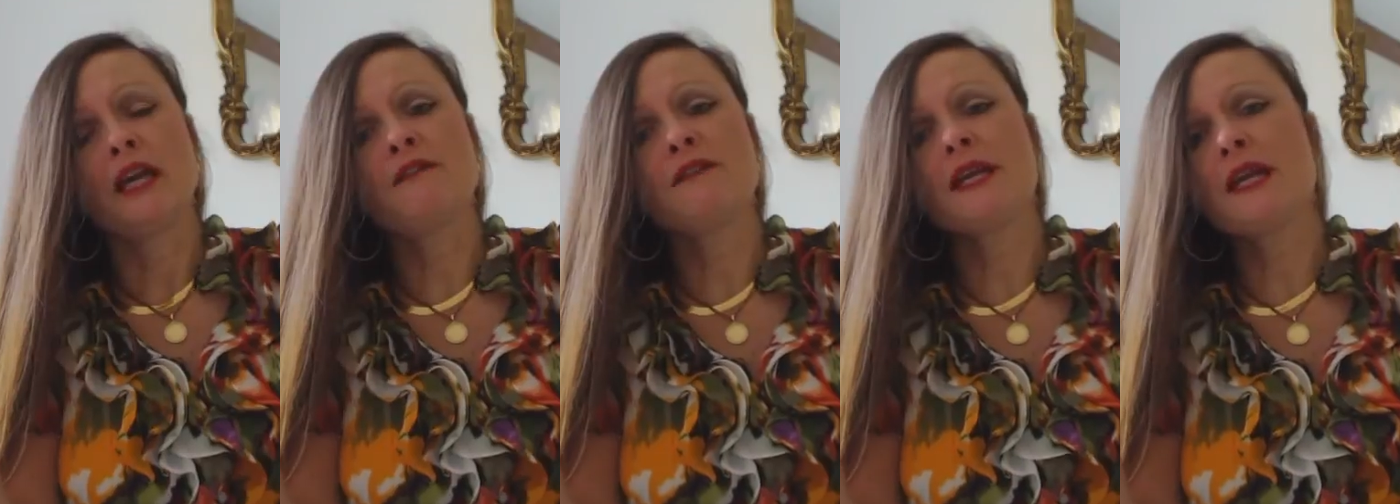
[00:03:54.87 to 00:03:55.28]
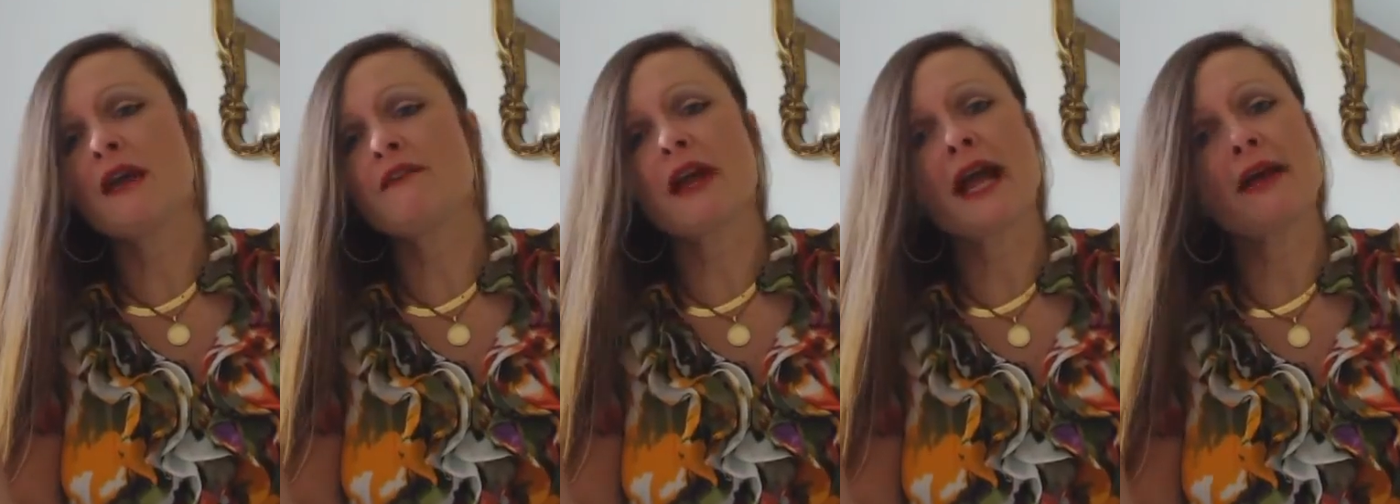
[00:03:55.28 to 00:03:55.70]
If we
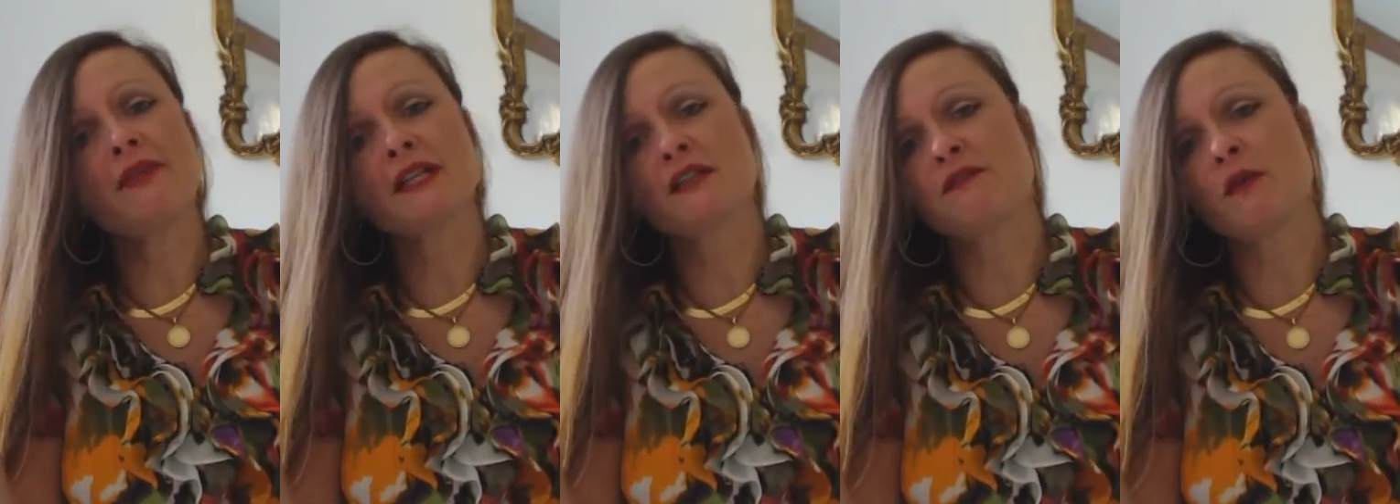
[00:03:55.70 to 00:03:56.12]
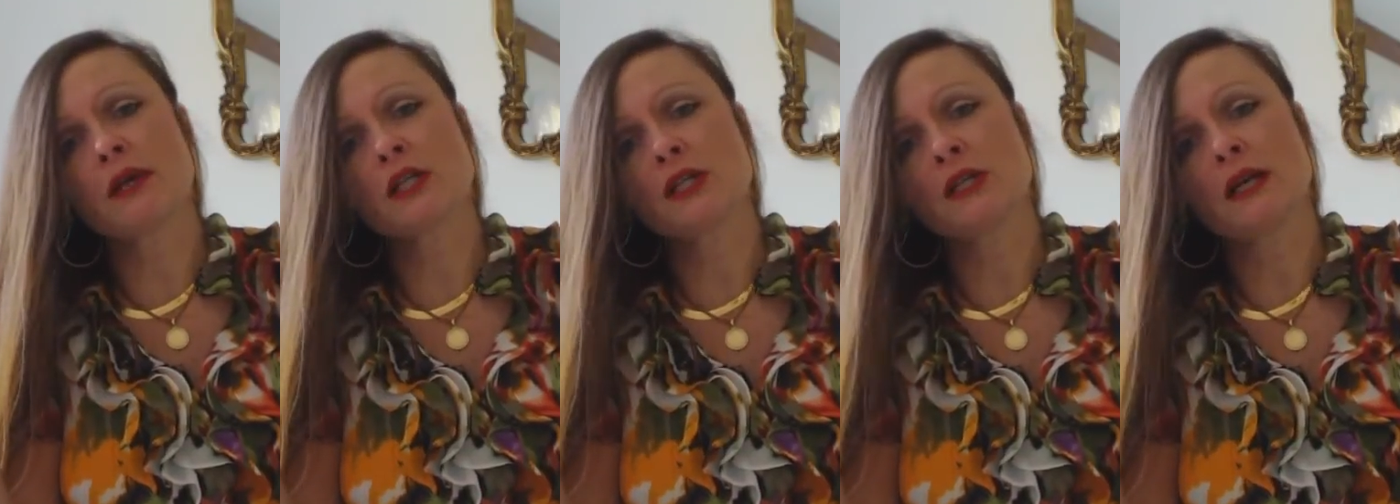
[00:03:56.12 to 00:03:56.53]
never had these
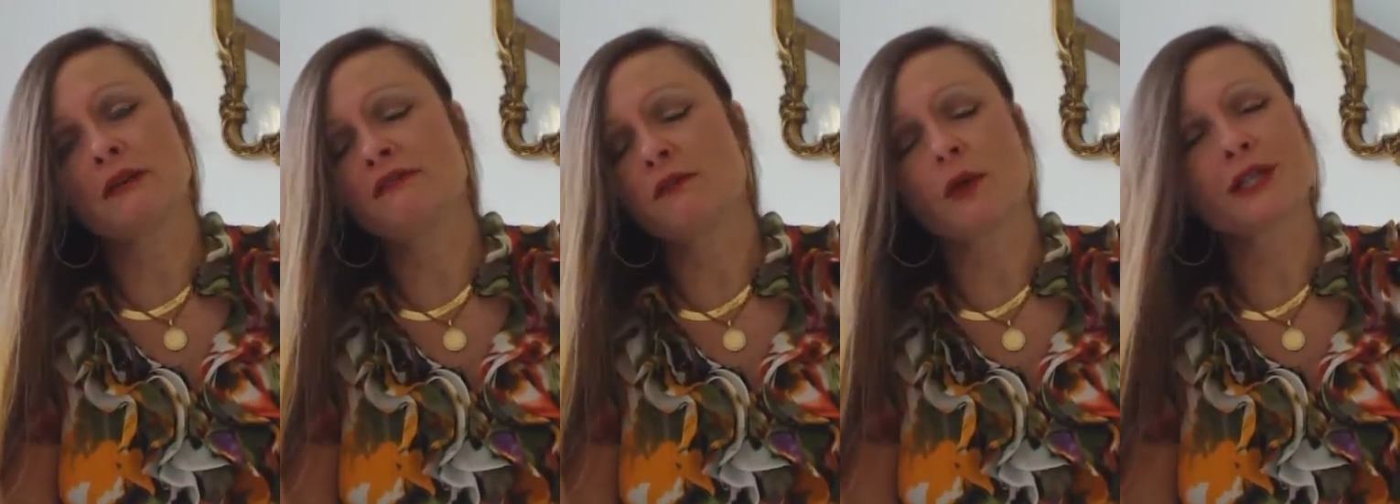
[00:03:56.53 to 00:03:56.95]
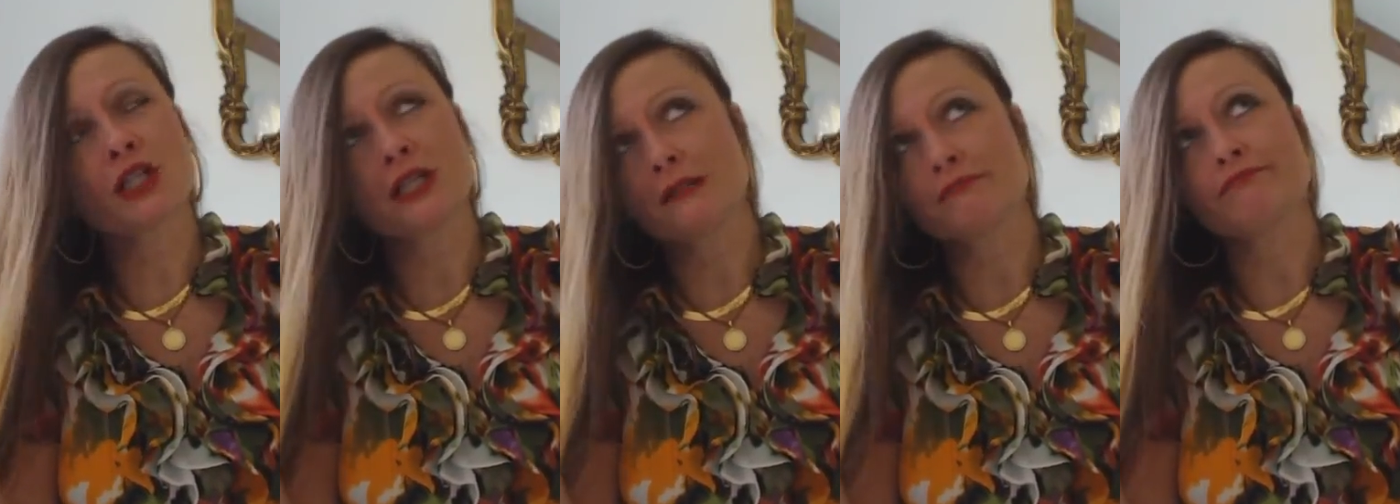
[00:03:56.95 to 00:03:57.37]
fortunate,
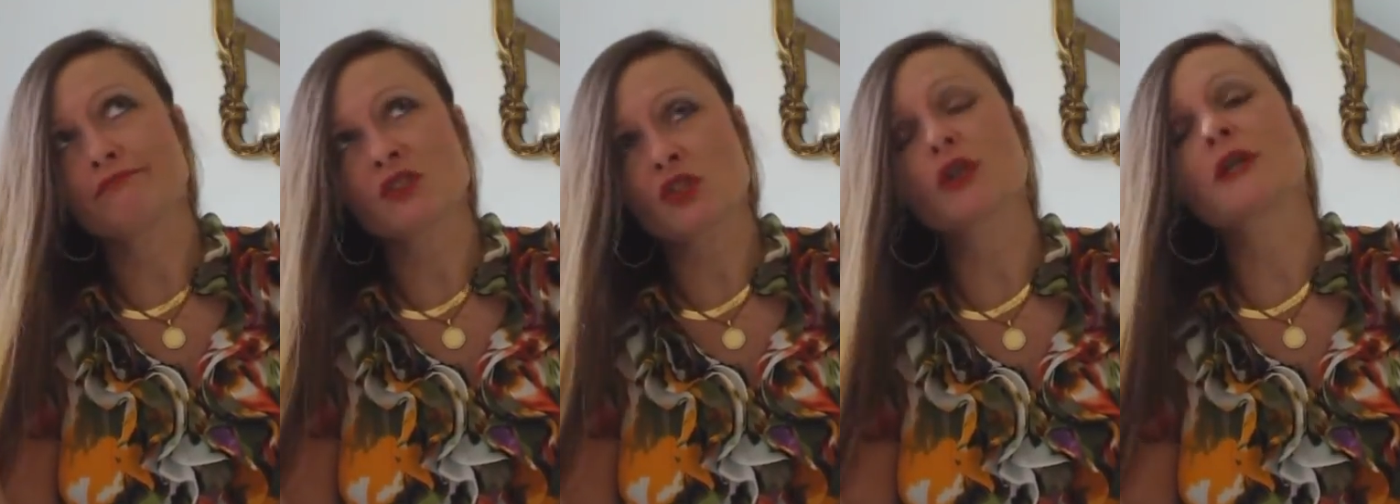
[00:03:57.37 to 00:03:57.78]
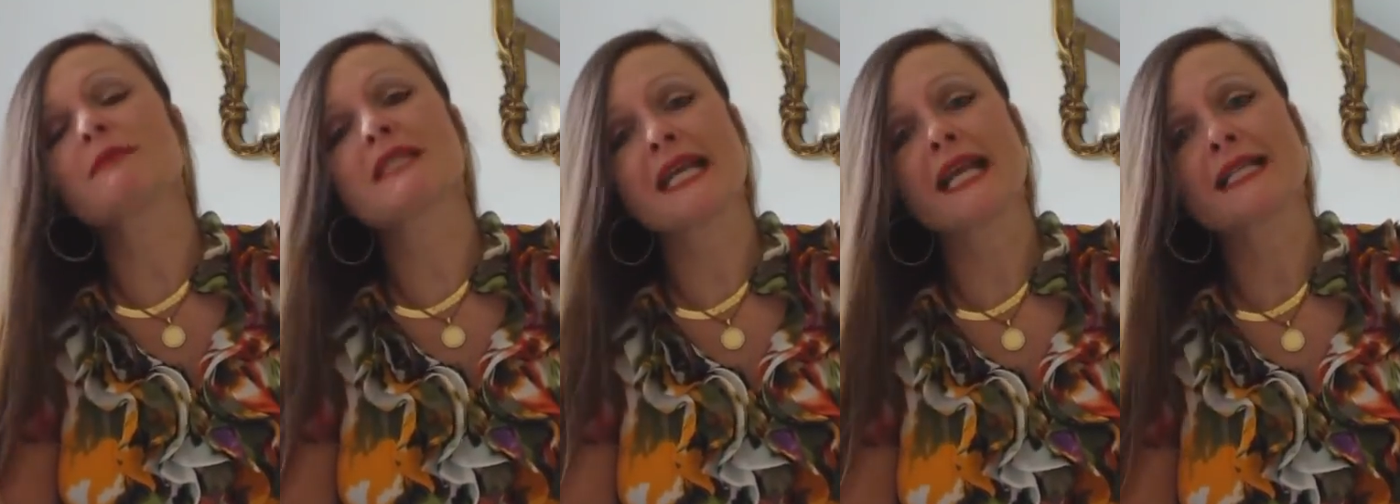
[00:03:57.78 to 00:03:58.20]
unfortunate
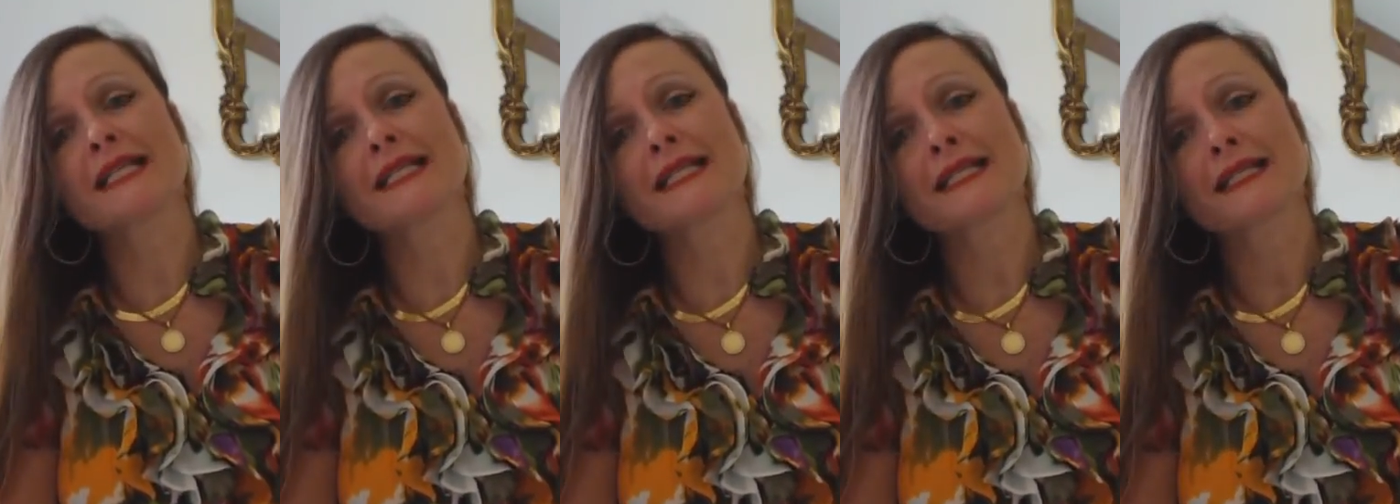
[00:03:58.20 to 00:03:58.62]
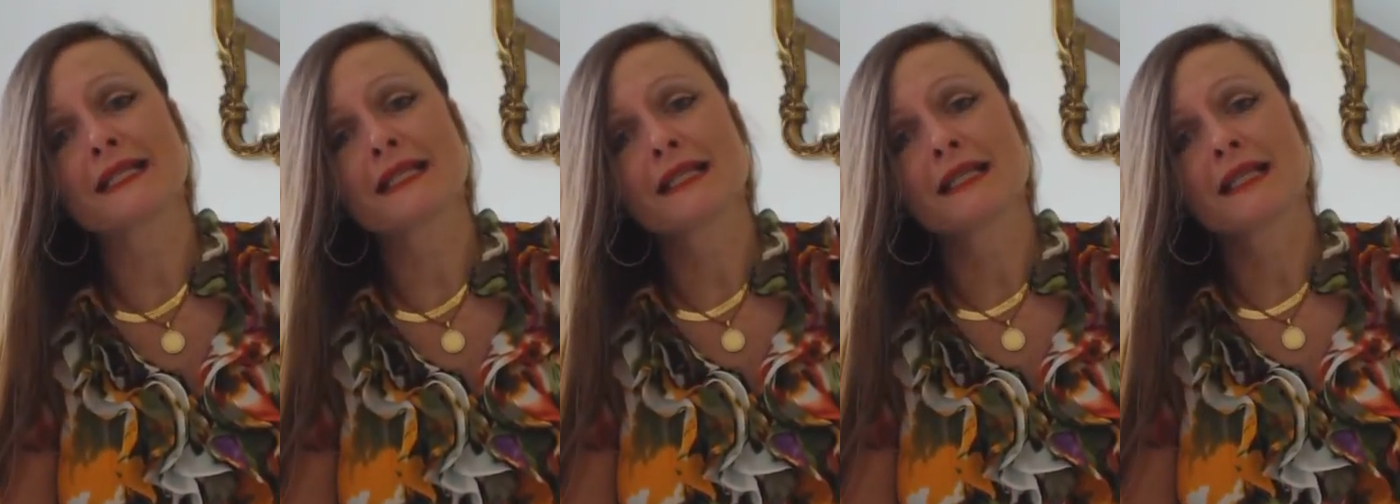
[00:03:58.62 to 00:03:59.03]
circumstances,
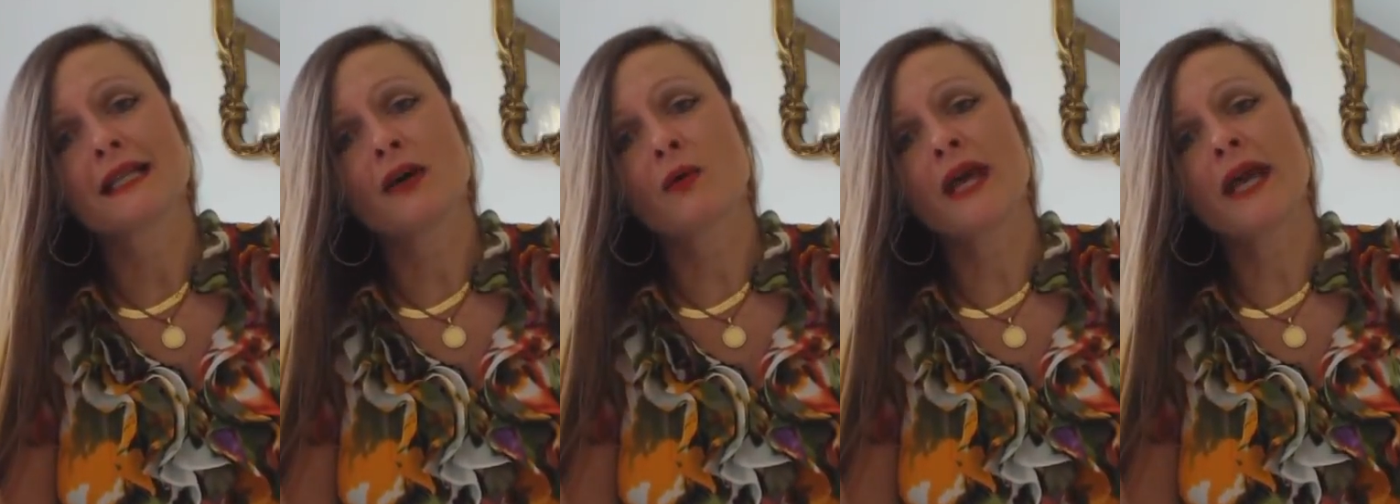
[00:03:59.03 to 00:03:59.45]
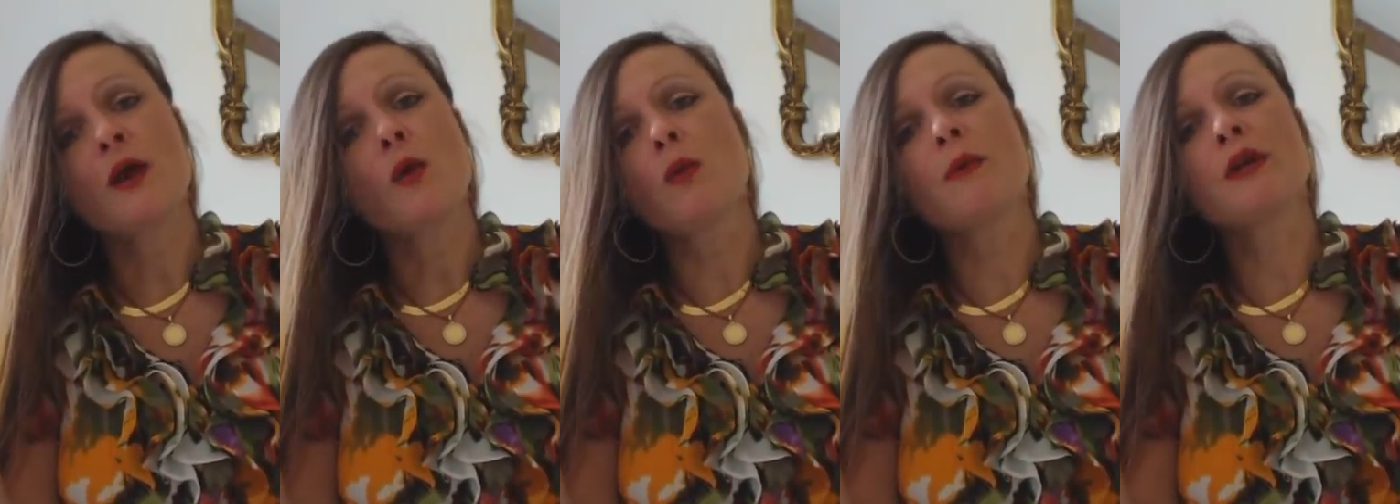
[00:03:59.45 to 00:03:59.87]
okay,
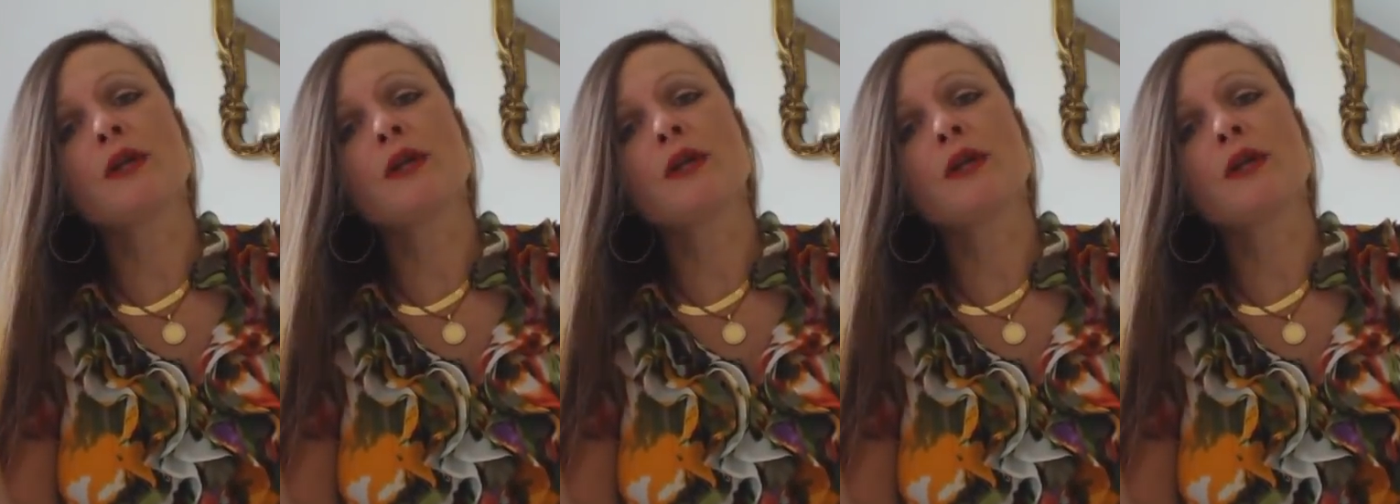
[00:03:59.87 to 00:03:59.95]
we